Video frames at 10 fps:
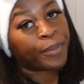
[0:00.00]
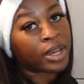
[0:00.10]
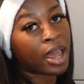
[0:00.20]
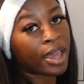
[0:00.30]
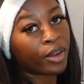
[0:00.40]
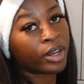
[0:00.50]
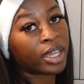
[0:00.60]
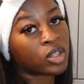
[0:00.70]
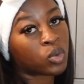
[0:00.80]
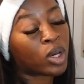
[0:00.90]
an eye on
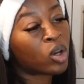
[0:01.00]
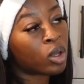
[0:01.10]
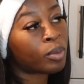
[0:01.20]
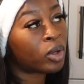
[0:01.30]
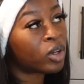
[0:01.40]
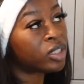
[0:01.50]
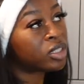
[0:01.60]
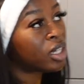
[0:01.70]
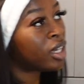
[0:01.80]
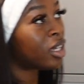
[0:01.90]
it as well
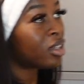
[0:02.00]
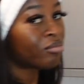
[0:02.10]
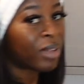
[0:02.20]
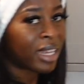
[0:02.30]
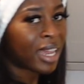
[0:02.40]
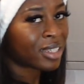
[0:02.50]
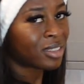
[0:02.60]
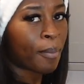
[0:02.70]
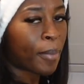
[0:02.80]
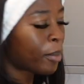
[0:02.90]
because it likes
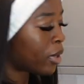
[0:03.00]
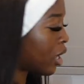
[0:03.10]
to bubble